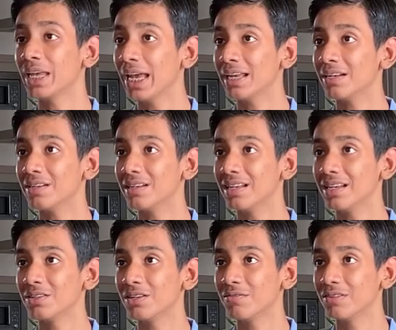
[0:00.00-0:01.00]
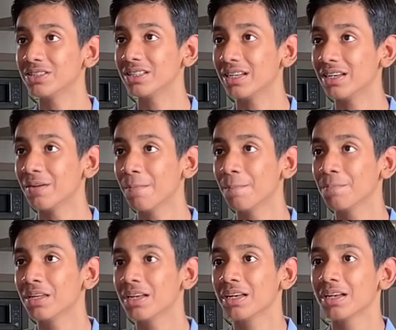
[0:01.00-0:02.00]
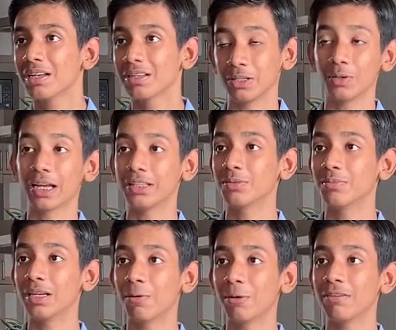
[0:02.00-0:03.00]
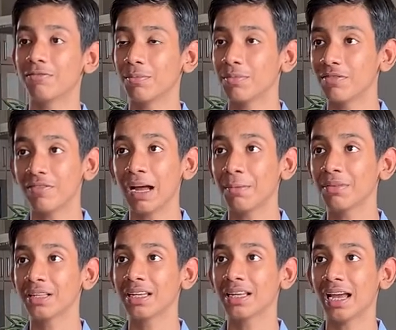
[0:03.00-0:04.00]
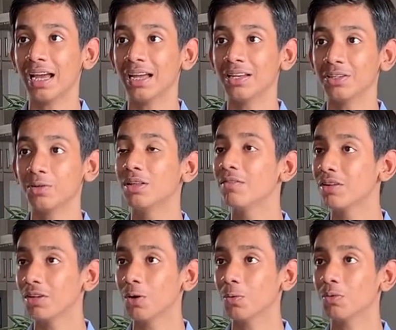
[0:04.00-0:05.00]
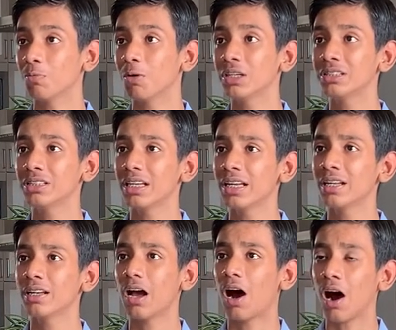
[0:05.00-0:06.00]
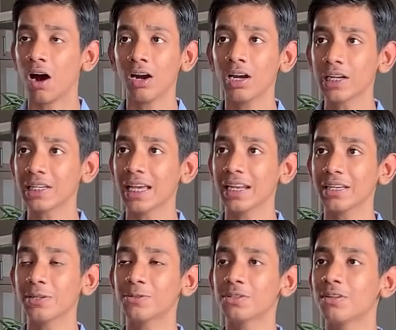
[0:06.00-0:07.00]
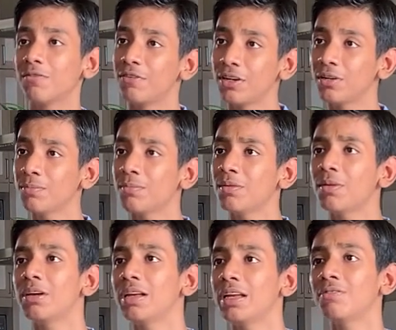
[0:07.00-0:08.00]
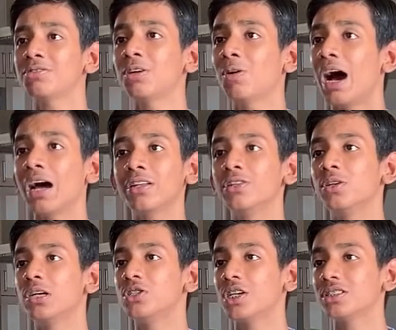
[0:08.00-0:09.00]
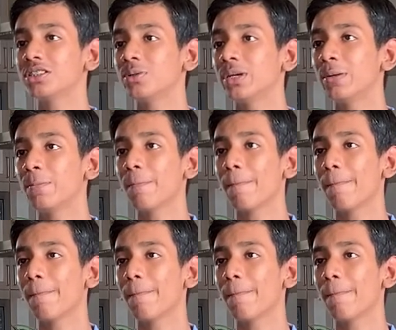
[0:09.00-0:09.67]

gain in university. You get to be away from your family and you live alone. Was it hard getting used to the freedom? If so, how did you adjust to it?